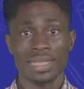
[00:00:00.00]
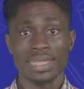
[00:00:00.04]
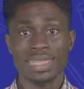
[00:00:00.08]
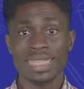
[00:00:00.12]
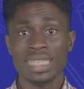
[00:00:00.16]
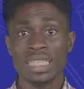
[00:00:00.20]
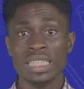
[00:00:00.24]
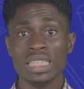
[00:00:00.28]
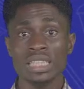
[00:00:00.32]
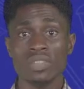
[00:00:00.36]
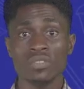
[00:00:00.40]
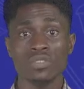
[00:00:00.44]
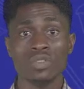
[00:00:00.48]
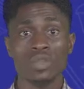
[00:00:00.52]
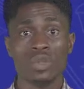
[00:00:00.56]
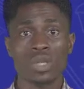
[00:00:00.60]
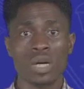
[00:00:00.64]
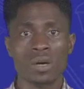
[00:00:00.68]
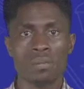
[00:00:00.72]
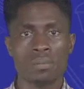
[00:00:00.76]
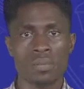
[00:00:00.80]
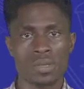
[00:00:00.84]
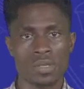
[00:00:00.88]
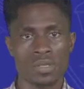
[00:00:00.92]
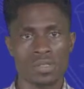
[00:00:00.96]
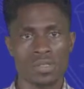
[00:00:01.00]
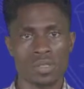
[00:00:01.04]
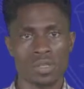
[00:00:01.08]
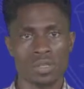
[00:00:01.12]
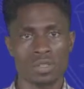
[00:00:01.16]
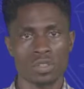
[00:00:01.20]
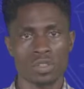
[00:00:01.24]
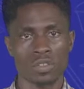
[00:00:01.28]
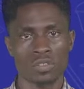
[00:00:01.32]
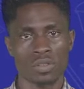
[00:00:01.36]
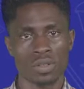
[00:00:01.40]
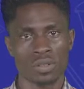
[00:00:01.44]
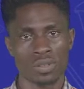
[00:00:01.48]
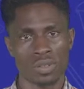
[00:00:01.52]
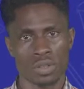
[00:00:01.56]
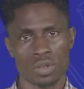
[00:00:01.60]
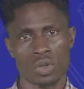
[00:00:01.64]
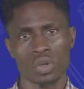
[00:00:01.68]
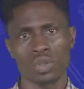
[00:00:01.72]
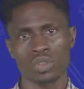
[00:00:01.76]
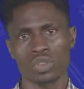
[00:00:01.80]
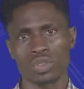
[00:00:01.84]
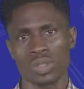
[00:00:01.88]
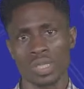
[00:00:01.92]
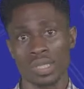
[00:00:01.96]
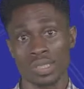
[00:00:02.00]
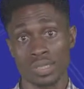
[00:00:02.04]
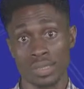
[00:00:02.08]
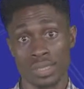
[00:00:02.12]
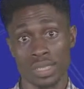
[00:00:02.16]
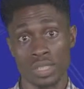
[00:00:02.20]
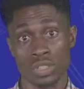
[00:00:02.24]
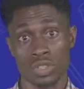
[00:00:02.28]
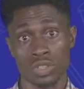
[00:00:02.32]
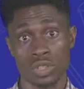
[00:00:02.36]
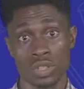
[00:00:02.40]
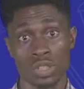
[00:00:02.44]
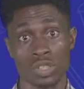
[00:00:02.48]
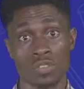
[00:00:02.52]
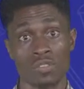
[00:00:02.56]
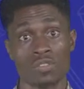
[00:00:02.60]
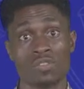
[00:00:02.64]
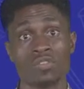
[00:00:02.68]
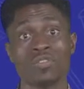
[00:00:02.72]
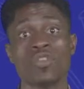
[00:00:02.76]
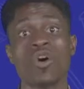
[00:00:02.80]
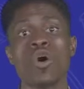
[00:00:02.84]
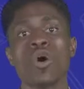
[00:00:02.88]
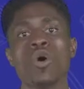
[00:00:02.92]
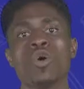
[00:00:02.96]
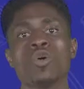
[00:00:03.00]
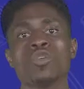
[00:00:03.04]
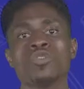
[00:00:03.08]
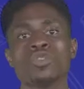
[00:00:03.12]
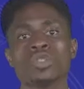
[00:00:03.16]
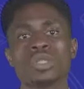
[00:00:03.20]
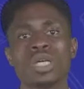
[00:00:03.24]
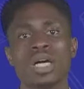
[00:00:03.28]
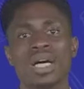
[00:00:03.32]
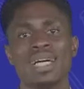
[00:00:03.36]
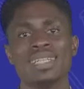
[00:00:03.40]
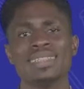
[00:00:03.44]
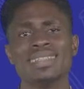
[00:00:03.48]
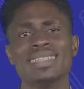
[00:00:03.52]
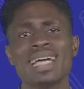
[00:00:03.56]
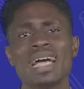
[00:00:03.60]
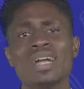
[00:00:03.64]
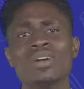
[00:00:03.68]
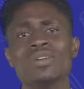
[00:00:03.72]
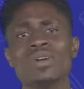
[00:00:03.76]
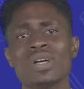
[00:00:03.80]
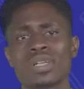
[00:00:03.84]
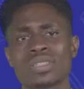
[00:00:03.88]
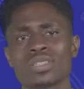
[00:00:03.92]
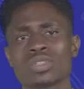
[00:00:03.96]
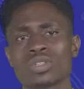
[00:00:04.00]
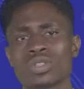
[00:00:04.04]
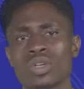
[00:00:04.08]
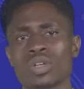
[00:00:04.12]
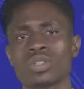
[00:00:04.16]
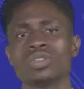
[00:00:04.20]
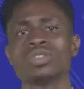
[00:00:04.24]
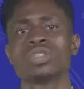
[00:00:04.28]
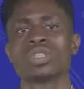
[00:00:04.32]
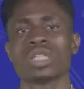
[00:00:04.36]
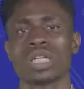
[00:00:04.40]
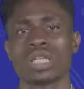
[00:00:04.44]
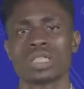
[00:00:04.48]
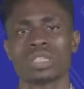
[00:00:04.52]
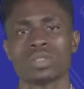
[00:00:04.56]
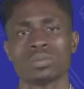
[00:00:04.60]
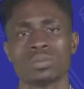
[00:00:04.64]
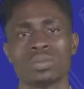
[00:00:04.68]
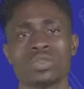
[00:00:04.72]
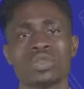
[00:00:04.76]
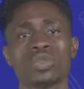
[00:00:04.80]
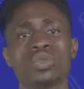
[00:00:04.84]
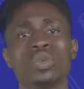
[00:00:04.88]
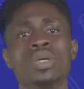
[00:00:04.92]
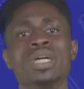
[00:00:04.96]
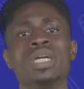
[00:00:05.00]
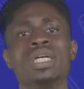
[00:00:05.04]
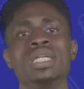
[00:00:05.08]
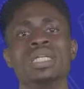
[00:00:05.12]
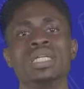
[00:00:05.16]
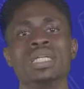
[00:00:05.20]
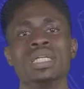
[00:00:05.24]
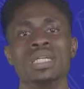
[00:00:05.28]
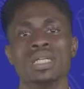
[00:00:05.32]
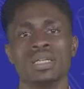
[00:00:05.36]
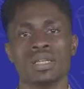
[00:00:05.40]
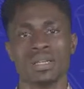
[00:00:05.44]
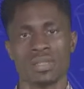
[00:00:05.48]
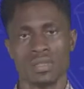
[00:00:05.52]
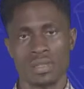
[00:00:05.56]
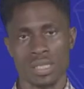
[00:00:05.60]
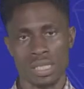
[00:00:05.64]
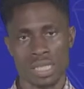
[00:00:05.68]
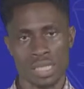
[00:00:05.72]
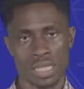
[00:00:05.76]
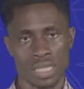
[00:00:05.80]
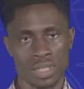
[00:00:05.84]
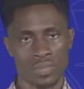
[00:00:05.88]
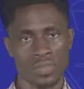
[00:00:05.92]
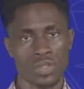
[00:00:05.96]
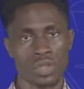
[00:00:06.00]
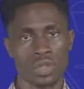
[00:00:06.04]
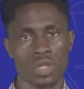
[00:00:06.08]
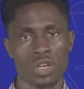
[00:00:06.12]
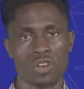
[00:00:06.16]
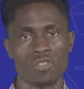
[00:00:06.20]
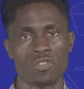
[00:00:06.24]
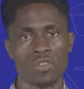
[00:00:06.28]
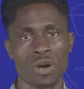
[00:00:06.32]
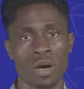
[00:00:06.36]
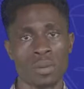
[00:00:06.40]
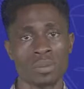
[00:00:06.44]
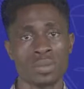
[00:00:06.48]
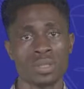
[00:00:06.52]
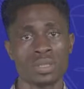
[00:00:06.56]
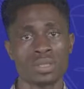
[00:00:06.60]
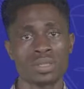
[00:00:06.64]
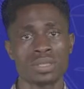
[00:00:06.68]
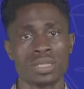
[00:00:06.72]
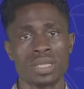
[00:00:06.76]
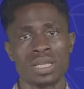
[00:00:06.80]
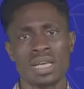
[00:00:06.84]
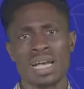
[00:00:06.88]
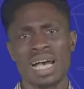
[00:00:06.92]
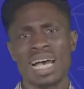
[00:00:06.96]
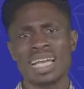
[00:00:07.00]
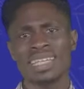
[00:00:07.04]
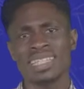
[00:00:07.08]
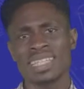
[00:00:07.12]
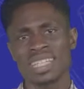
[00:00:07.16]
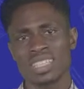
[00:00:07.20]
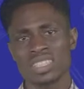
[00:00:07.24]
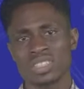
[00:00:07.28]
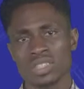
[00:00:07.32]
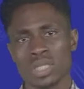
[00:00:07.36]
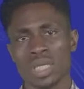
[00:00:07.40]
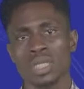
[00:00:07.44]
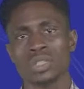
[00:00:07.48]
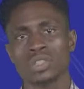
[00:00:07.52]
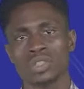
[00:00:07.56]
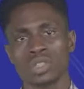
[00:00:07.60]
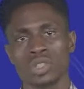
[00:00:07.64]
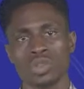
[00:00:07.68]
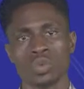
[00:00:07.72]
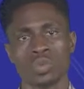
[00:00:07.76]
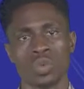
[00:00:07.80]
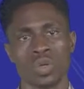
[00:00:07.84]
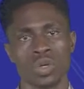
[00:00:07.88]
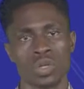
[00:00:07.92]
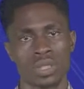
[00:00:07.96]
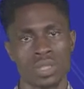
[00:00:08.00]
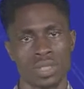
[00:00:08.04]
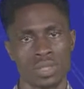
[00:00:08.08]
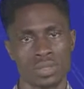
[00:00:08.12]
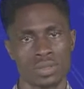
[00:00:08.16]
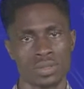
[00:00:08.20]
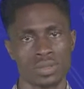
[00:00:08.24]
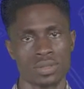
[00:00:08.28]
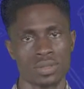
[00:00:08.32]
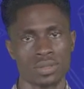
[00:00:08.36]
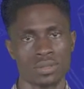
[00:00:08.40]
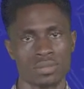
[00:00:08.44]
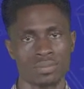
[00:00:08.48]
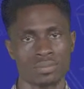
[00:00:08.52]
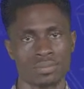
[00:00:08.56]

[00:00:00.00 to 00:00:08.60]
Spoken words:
The individual method of agricultural extension involves direct contact between the individual farmers and the extension workers.